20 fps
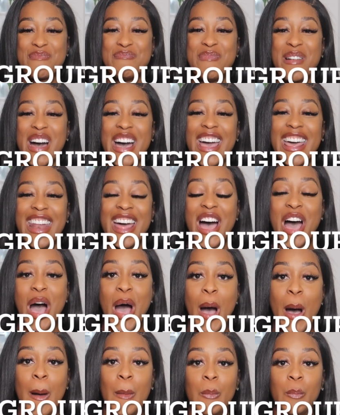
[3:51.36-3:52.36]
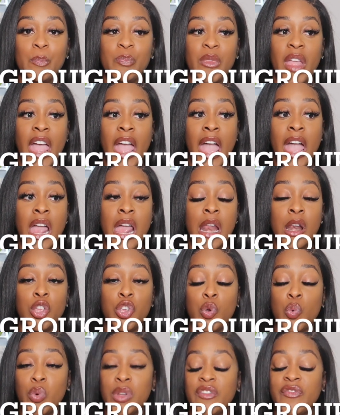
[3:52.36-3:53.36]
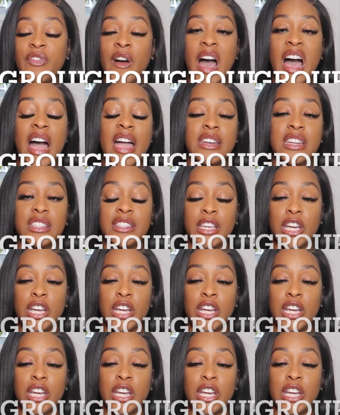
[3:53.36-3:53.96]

but um, and you would find a